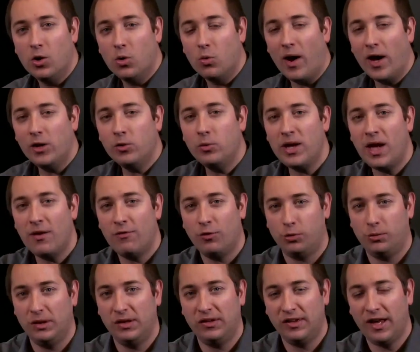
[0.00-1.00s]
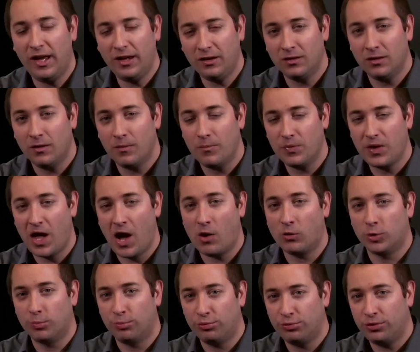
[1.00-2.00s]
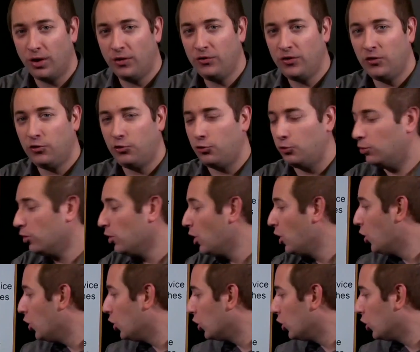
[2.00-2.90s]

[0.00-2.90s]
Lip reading: When we have a reset, our processor